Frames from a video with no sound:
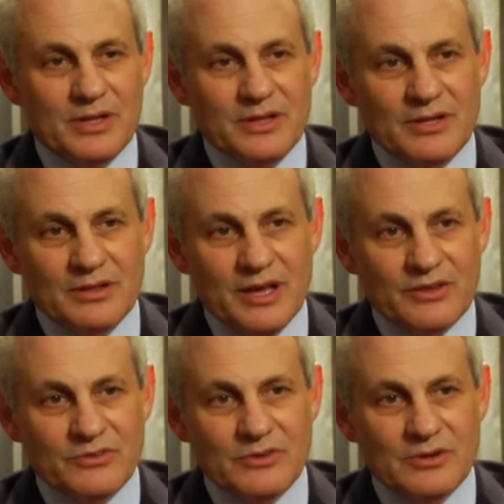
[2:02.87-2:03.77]
and then
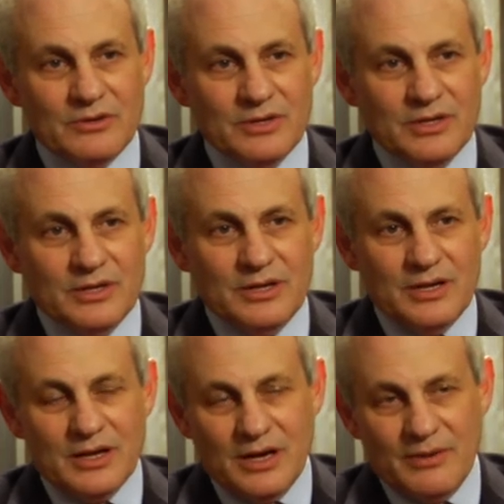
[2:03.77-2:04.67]
last year
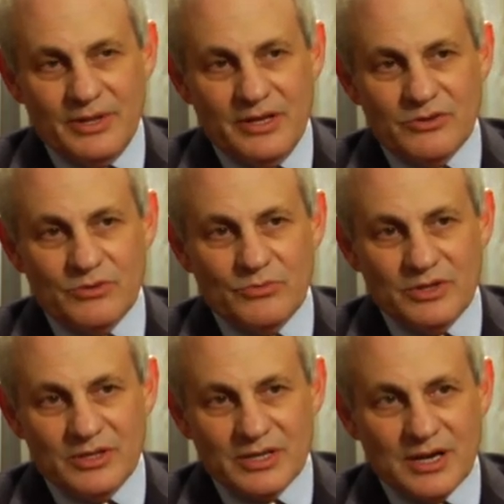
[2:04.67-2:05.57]
in combination
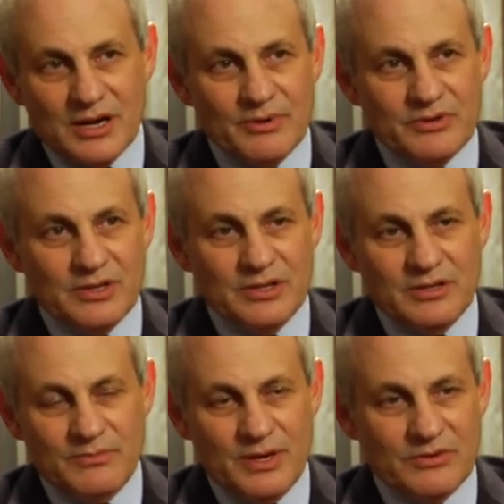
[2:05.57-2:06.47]
with dacarbazine
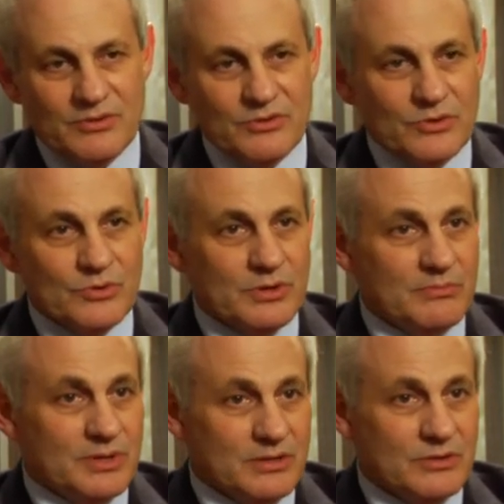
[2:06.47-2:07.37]
in patients who had
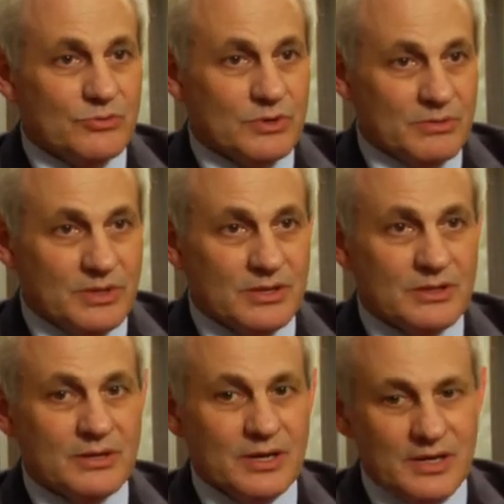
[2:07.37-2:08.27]
been treatment
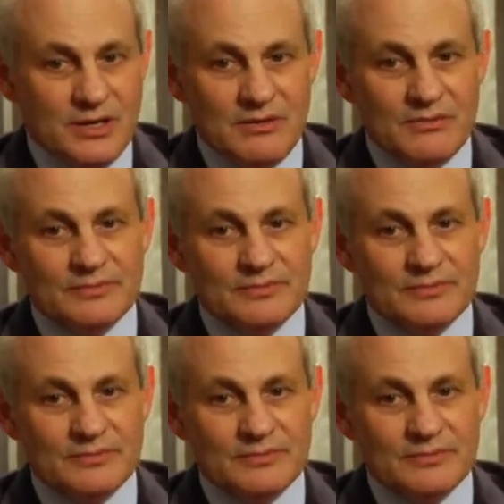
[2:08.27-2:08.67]
naive.